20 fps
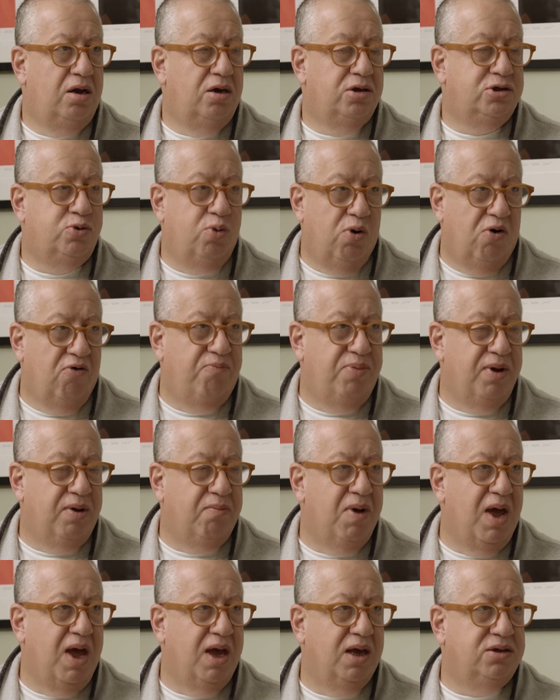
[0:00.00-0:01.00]
12 Big
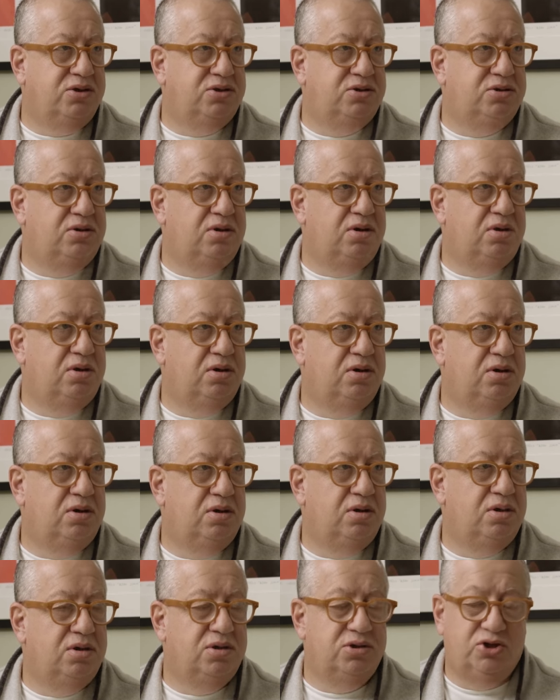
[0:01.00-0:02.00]
Macs,
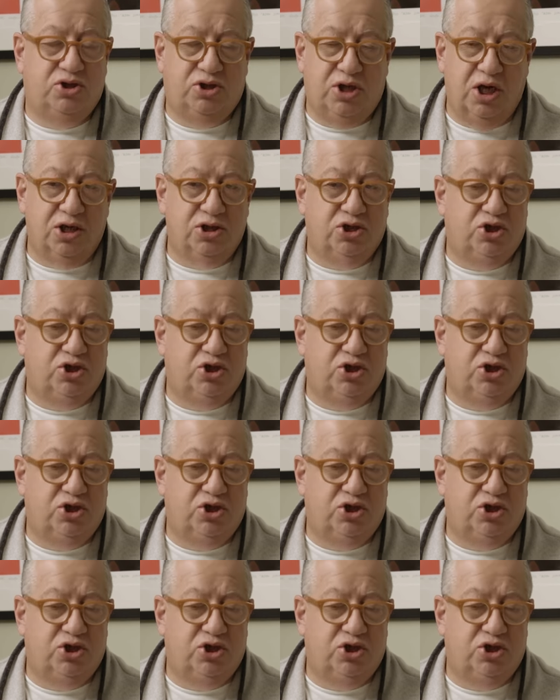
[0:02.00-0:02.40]
6